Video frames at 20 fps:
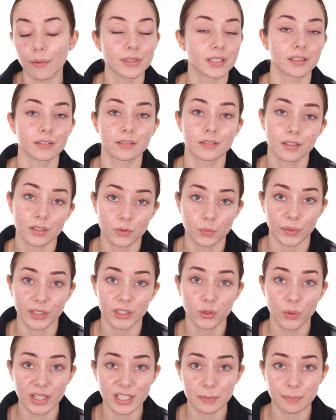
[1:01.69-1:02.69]
I was like, this is
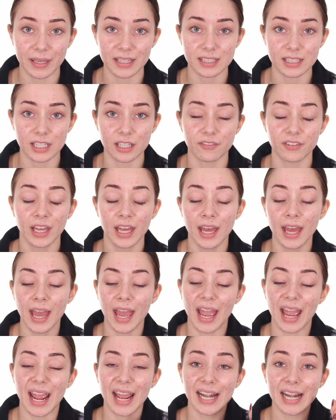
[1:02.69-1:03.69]
way too expensive.
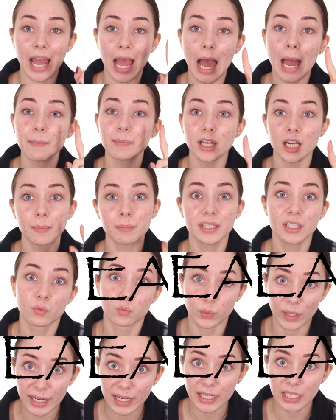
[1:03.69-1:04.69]
And I'm gonna be
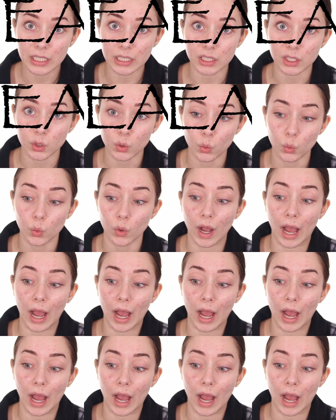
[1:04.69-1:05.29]
real.